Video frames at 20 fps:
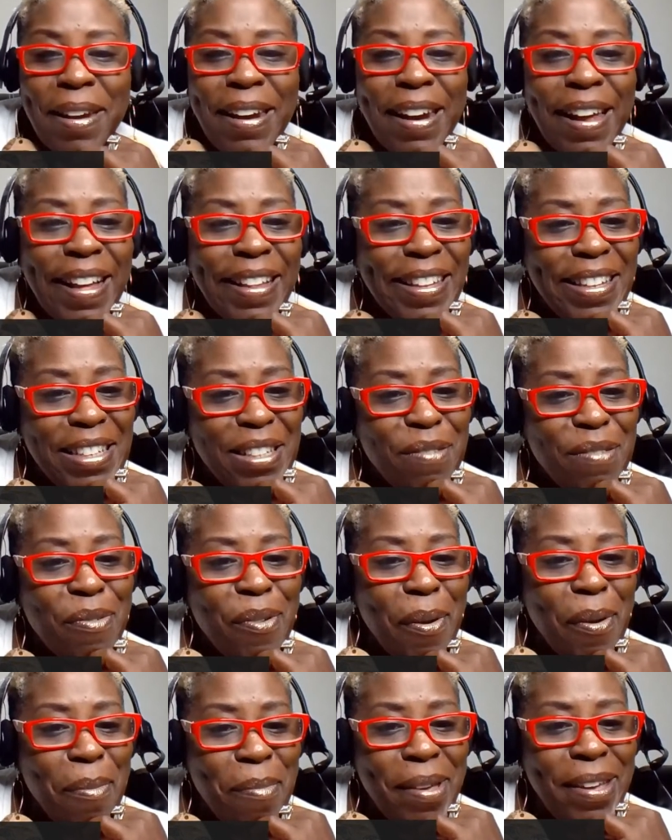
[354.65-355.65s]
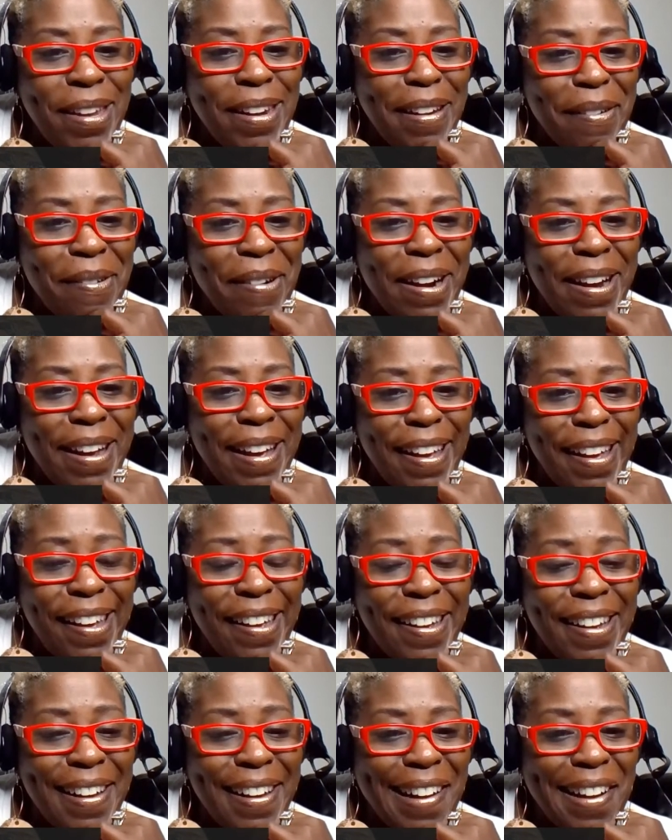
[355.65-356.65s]
at this for a minute, right?
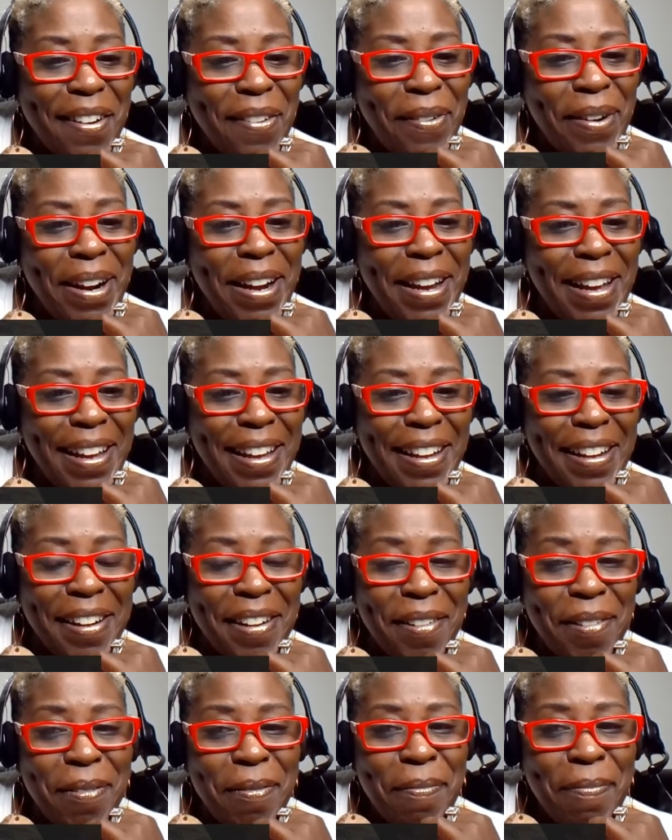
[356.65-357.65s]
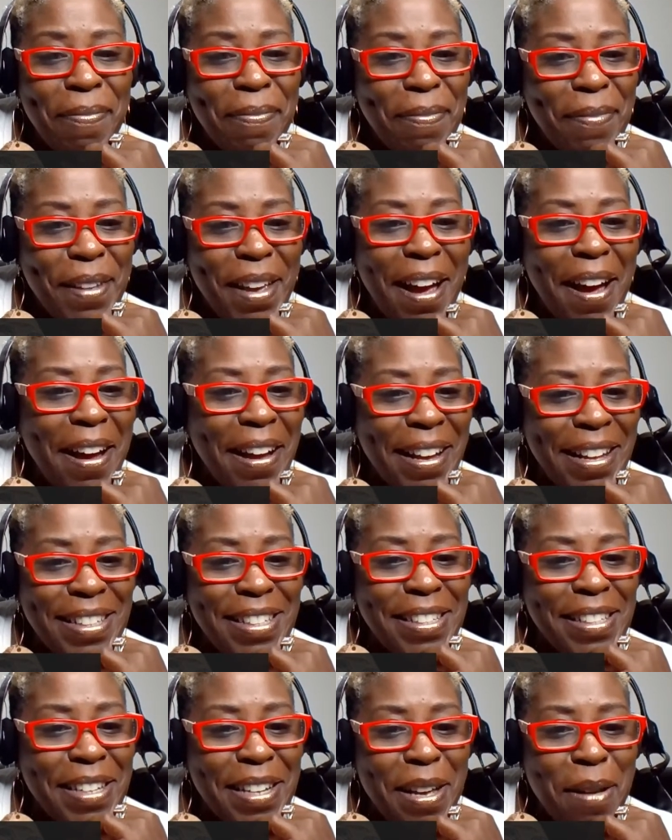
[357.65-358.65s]
Right? Y'all had
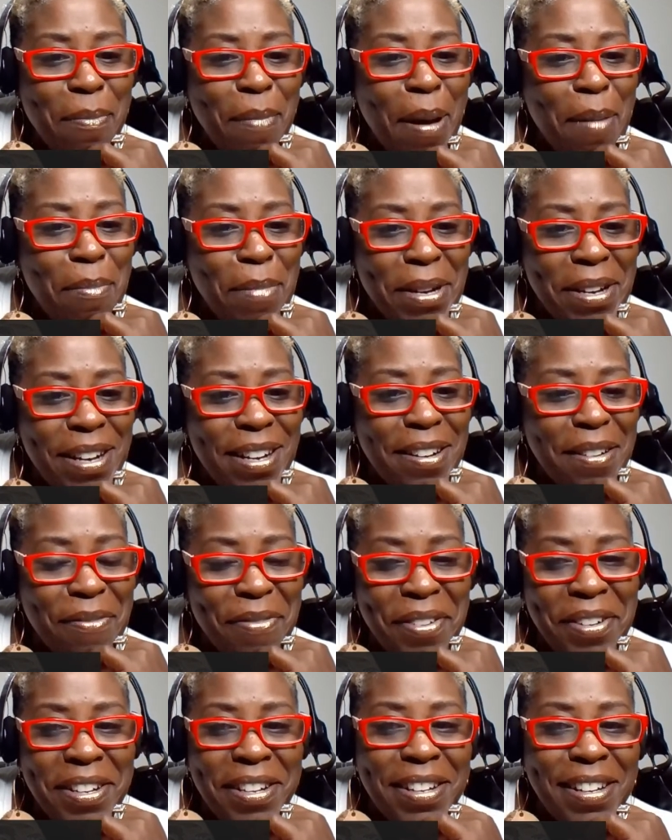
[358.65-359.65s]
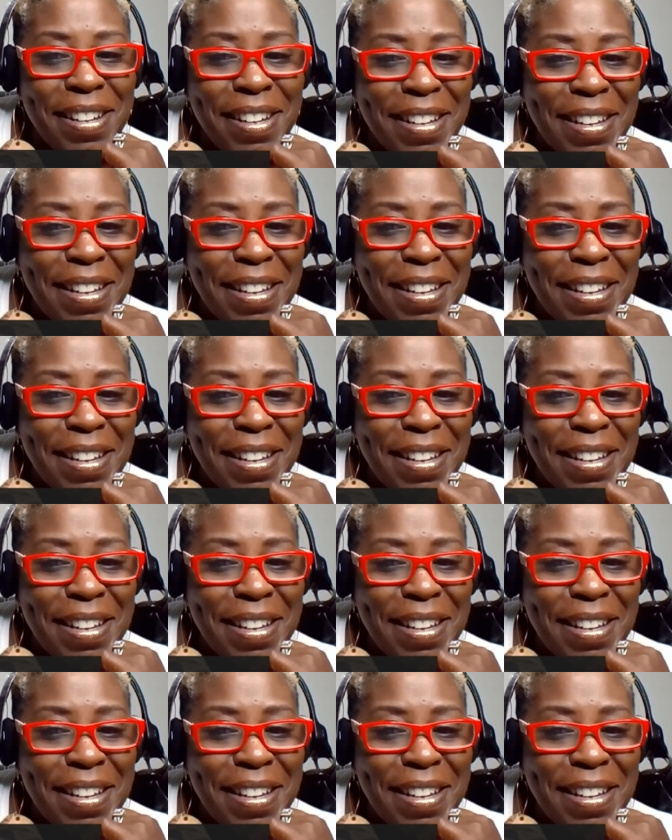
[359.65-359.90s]
to look at my mug for